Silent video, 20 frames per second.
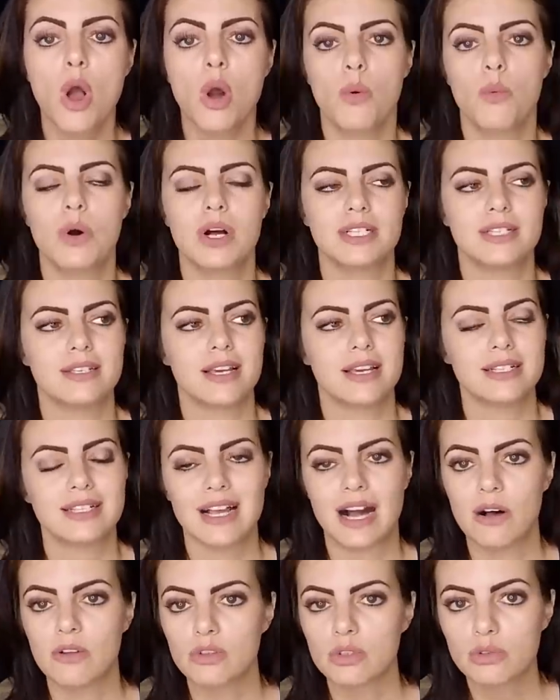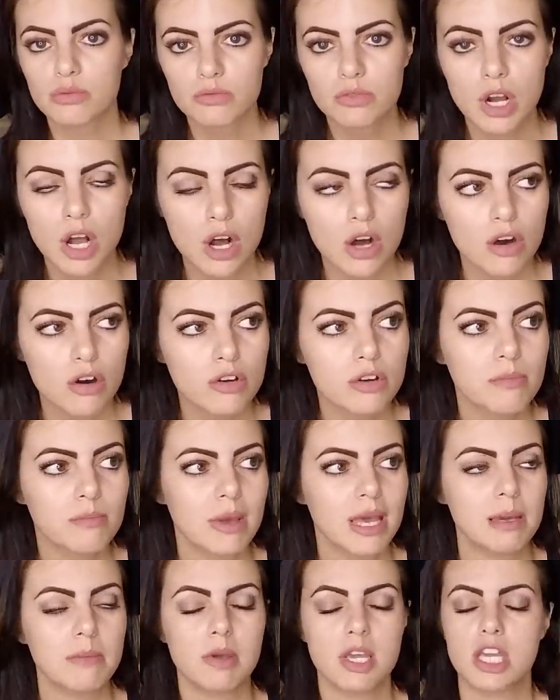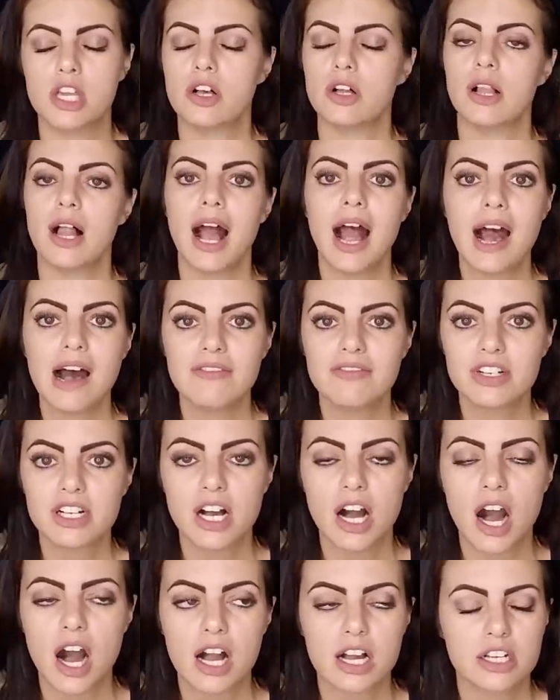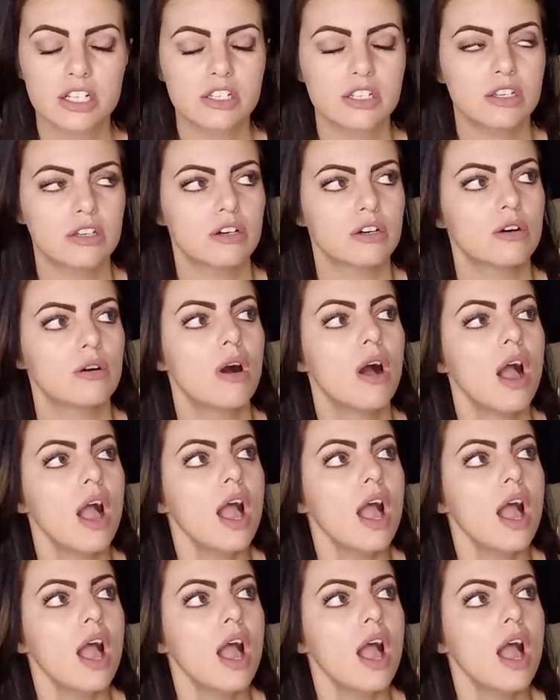One day down the road, maybe you'll have a cockatoo.